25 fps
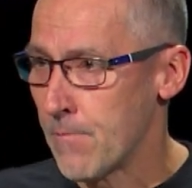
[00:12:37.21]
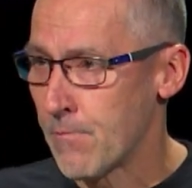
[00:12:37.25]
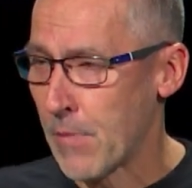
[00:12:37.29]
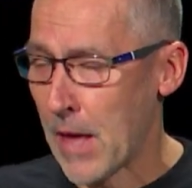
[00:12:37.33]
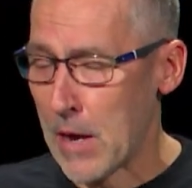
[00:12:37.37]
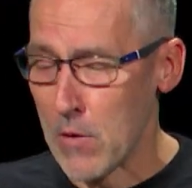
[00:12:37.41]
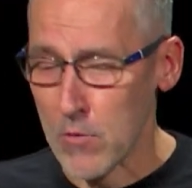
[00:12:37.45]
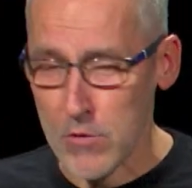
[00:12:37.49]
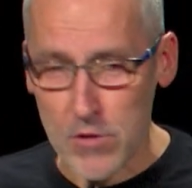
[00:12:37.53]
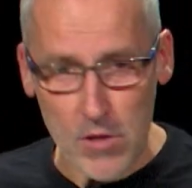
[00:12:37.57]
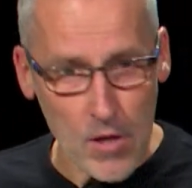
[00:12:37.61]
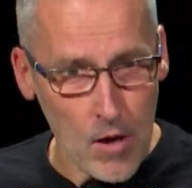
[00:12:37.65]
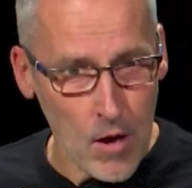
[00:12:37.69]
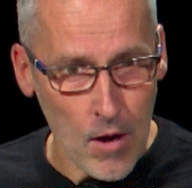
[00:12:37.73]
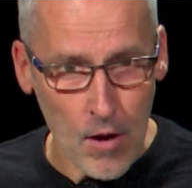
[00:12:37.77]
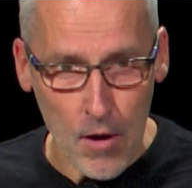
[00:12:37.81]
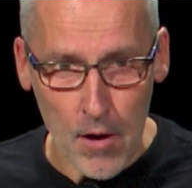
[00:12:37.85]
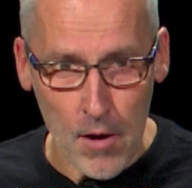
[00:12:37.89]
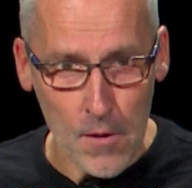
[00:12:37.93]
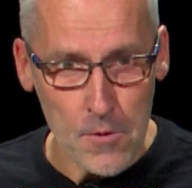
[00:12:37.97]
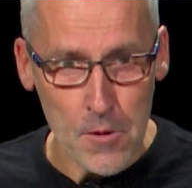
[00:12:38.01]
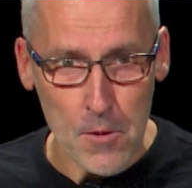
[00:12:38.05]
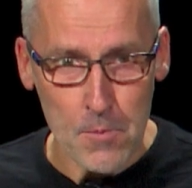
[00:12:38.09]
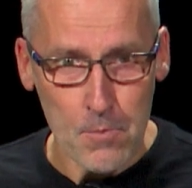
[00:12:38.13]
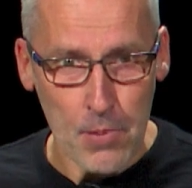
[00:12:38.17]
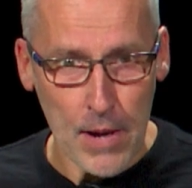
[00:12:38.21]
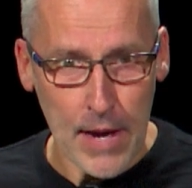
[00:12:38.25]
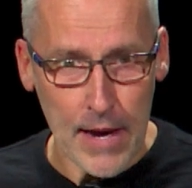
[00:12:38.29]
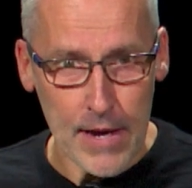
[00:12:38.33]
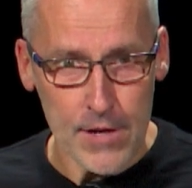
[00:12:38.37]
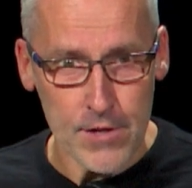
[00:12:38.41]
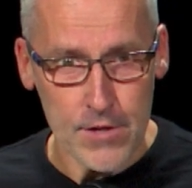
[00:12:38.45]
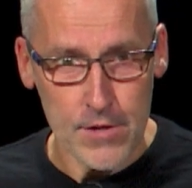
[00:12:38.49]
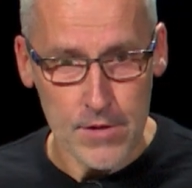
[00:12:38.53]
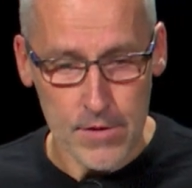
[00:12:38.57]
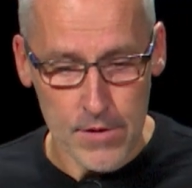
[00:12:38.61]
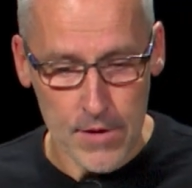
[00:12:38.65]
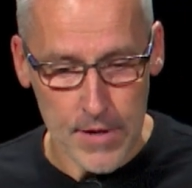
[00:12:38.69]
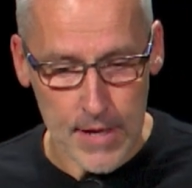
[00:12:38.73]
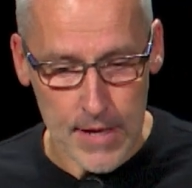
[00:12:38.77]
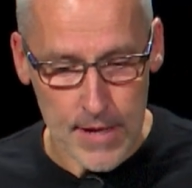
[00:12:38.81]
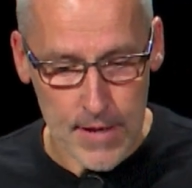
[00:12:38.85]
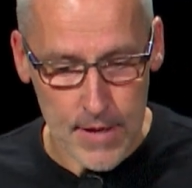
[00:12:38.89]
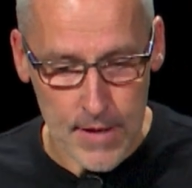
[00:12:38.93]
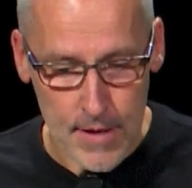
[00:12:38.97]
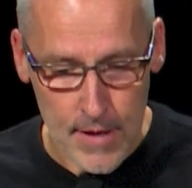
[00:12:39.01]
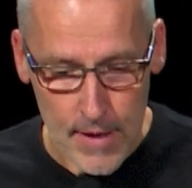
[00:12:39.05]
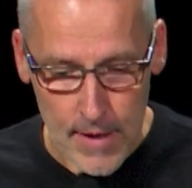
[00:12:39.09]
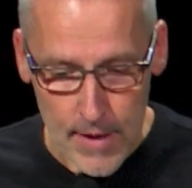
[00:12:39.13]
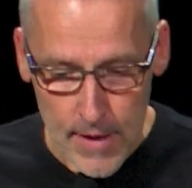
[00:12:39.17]
That was the heart and the passion that
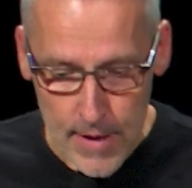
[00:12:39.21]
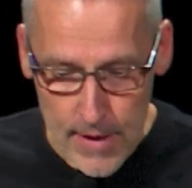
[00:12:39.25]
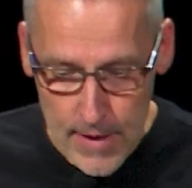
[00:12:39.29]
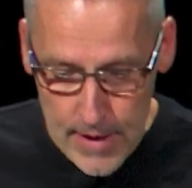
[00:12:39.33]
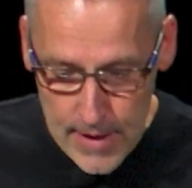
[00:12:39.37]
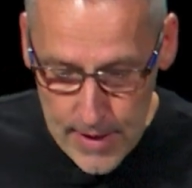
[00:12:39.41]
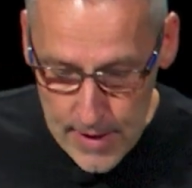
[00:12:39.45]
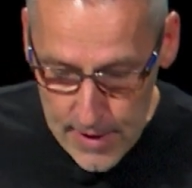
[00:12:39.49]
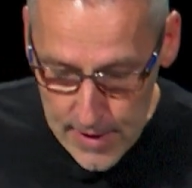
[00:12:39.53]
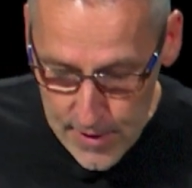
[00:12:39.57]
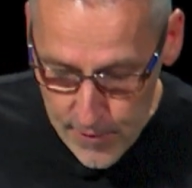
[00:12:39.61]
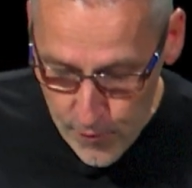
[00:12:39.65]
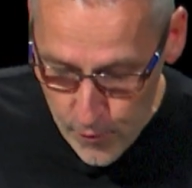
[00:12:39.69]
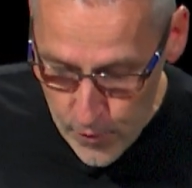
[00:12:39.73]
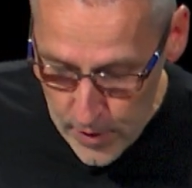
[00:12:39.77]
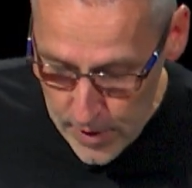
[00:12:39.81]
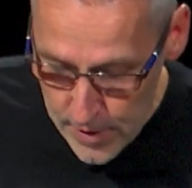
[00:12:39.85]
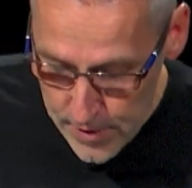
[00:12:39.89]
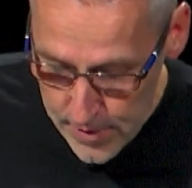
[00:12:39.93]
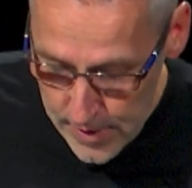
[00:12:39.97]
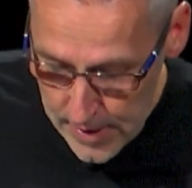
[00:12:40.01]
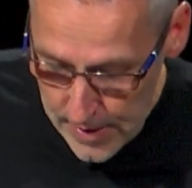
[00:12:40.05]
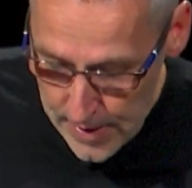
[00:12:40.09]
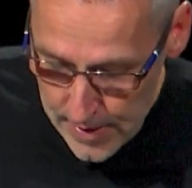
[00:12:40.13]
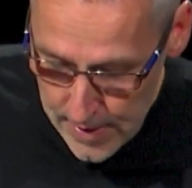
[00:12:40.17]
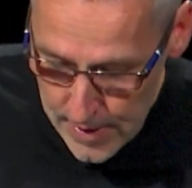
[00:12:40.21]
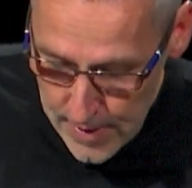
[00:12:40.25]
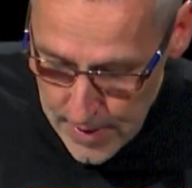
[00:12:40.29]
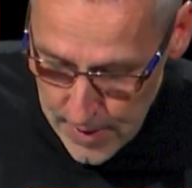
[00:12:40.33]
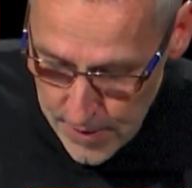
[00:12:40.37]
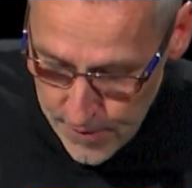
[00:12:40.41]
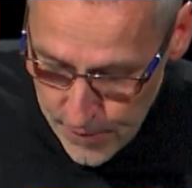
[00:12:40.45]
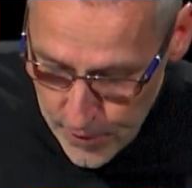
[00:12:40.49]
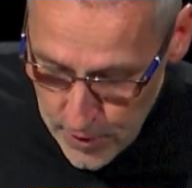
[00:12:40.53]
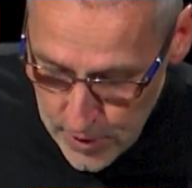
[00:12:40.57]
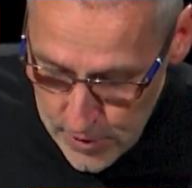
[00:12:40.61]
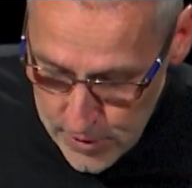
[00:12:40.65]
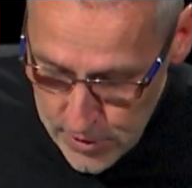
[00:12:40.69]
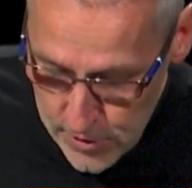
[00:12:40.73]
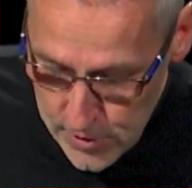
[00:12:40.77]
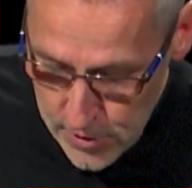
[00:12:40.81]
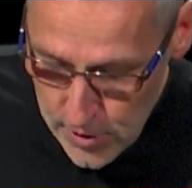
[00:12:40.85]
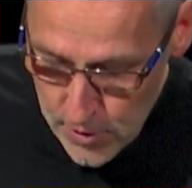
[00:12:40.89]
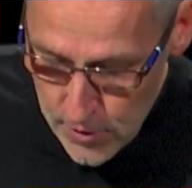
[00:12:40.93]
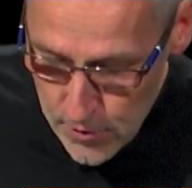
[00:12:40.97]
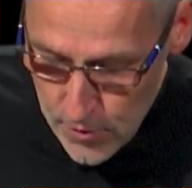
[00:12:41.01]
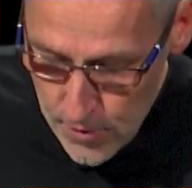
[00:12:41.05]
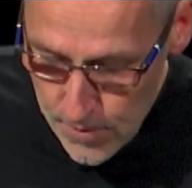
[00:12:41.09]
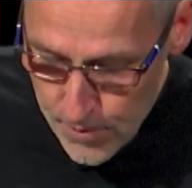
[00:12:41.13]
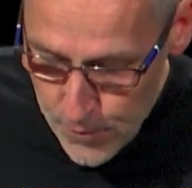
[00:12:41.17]
he, he lived with. Verse
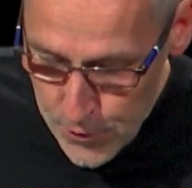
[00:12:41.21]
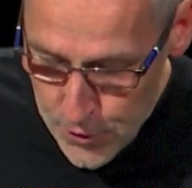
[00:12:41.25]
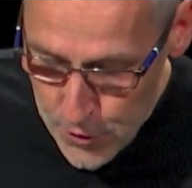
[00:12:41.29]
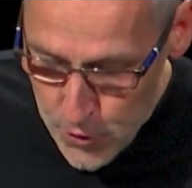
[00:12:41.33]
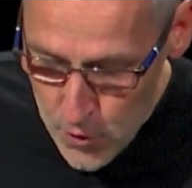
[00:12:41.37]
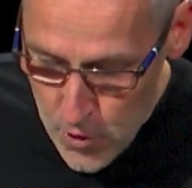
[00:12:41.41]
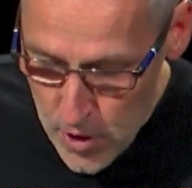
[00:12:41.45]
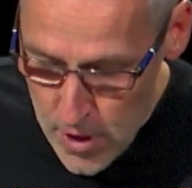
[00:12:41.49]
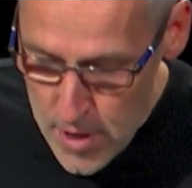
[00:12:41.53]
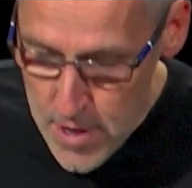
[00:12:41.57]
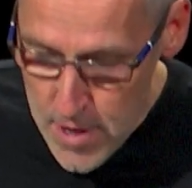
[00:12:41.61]
2 You